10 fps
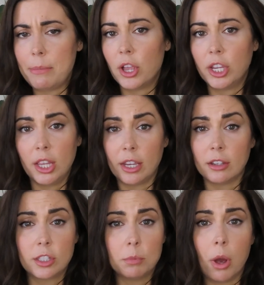maybe I'll get like
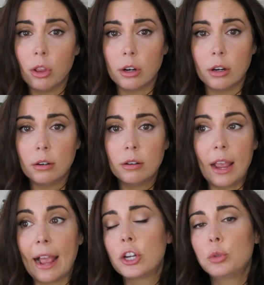a smaller
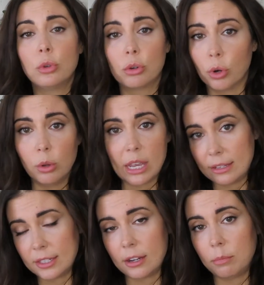actual grow
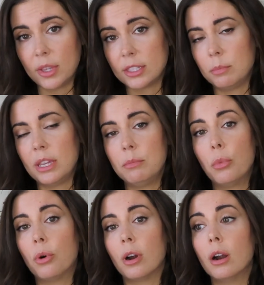light setup that's a bit
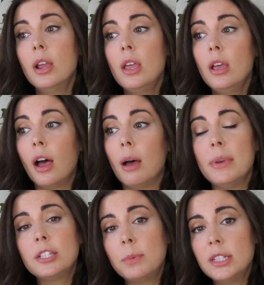more
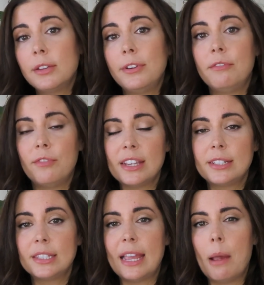expensive and
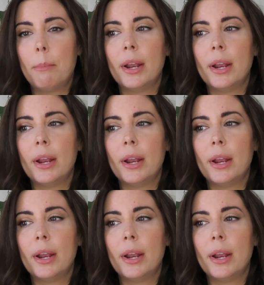invest in that.